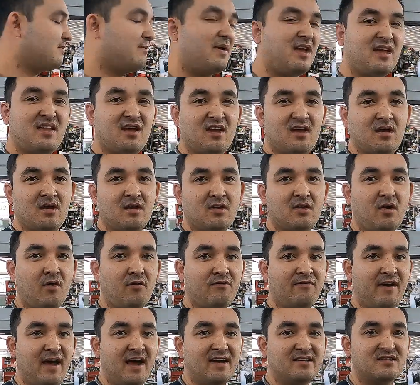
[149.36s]
to make it
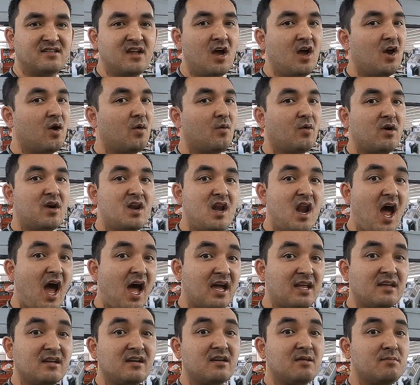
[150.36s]
go fast. We're
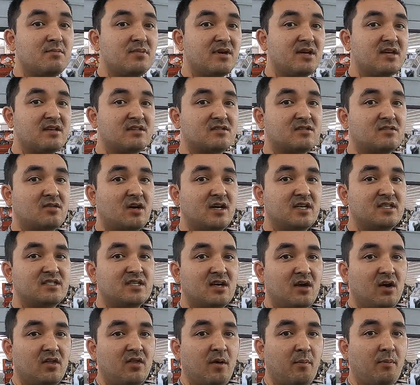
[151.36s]
not gonna be as
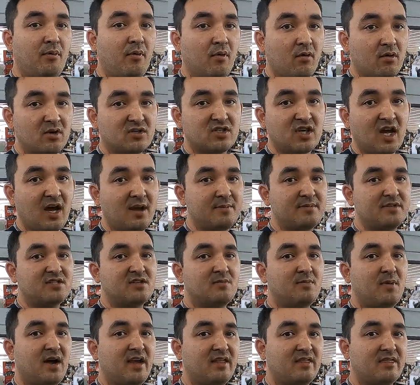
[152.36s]
crazy on the port job as
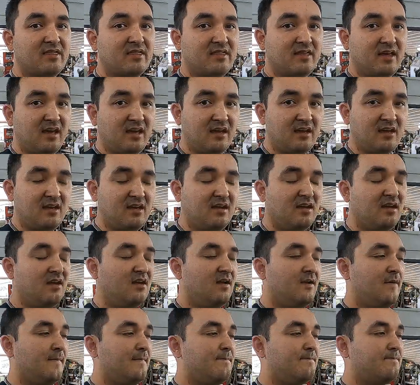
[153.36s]
you might think.
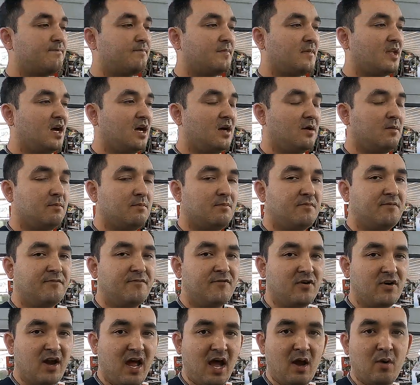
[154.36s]

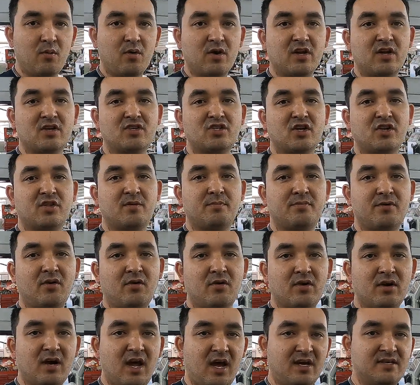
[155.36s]
For now, we're gonna turn the
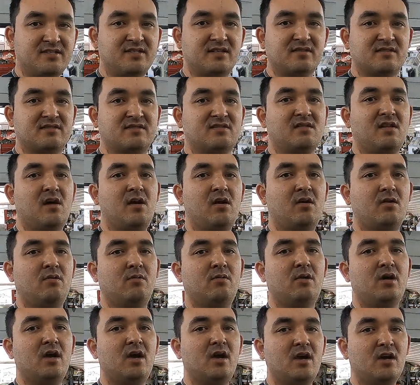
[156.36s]
blower nice and
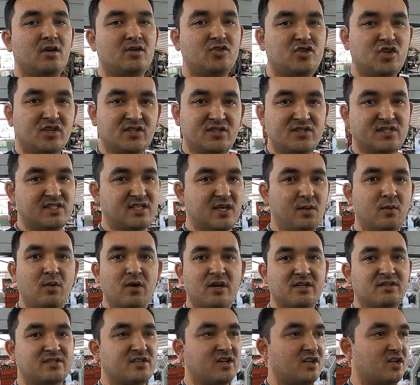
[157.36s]
slow, just see
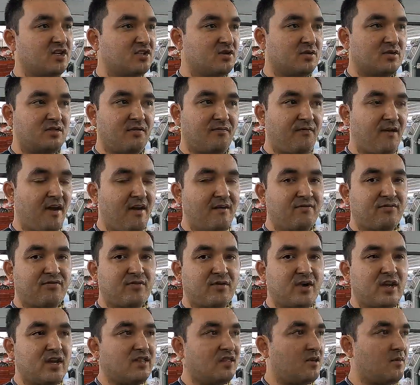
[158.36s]
what it's gonna do at the
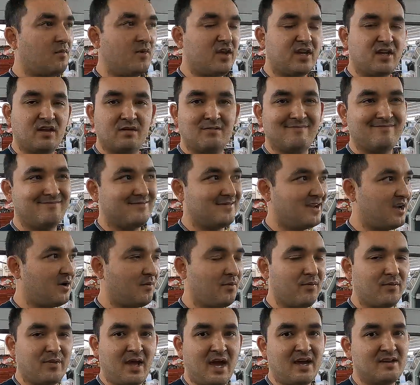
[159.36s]
5.3, and then we can,
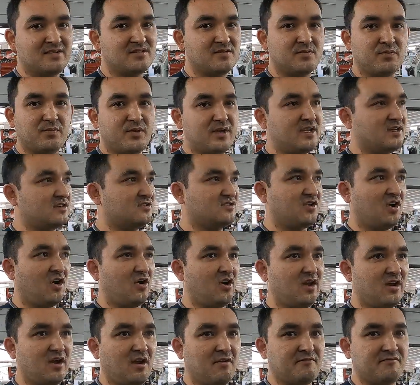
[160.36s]
here guys, we can
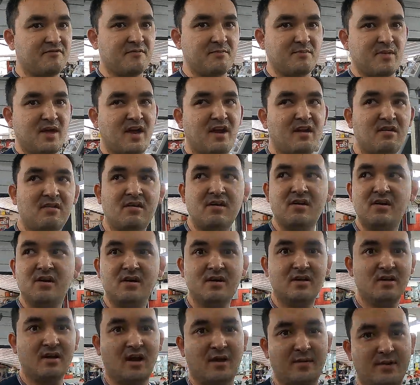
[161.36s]
turn it up from there.
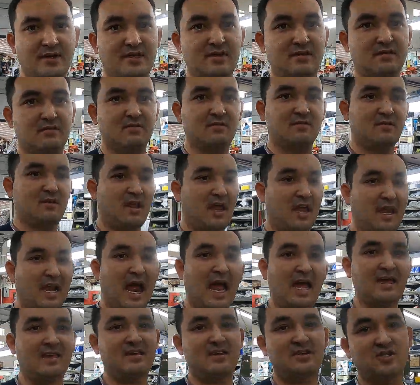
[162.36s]
I mean, and
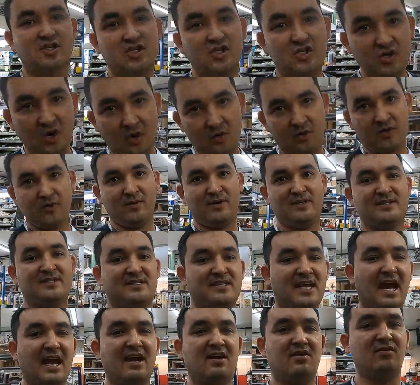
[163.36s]
I can show you
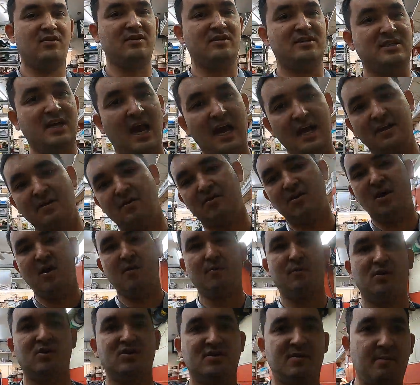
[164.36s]
exactly dyno
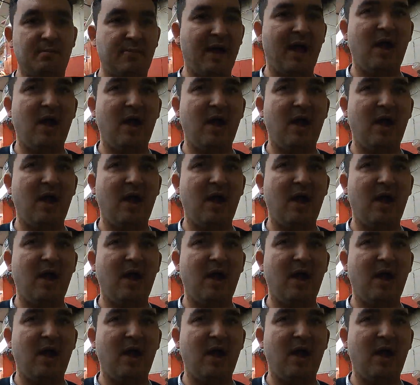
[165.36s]
numbers and